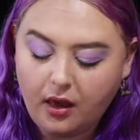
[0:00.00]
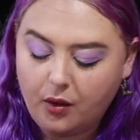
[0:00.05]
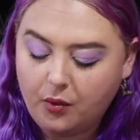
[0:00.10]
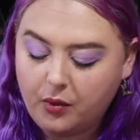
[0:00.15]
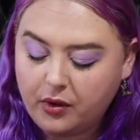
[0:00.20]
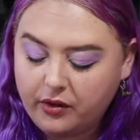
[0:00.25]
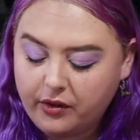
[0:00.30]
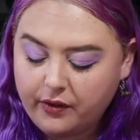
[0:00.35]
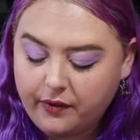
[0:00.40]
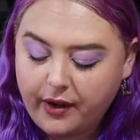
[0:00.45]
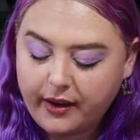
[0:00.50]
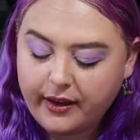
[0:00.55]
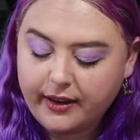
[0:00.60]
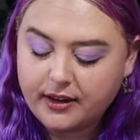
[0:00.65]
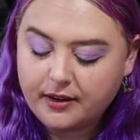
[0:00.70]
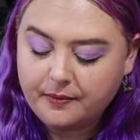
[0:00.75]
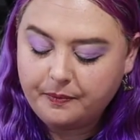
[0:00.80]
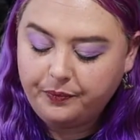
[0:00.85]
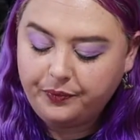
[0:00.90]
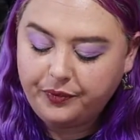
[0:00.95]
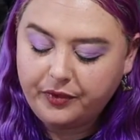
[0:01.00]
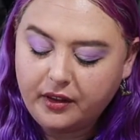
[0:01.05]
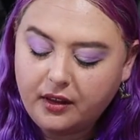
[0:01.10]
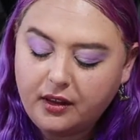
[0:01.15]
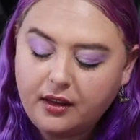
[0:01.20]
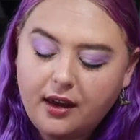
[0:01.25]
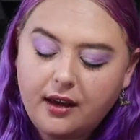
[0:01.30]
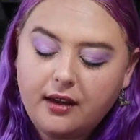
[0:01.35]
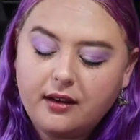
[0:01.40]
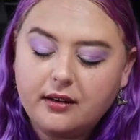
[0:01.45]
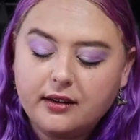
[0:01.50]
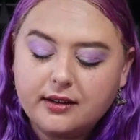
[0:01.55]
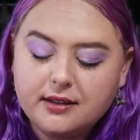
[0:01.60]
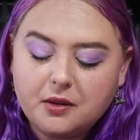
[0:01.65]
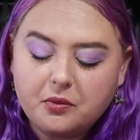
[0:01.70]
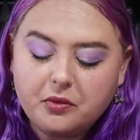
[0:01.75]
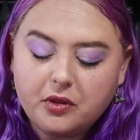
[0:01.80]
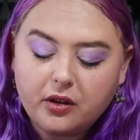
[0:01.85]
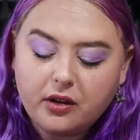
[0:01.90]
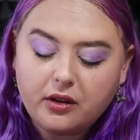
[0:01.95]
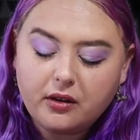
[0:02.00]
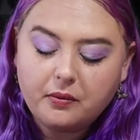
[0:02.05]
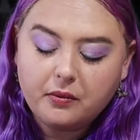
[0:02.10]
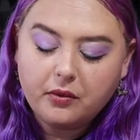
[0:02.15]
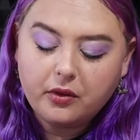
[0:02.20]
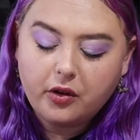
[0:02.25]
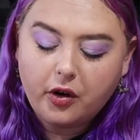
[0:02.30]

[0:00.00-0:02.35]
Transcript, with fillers: I wonder if I can get some of the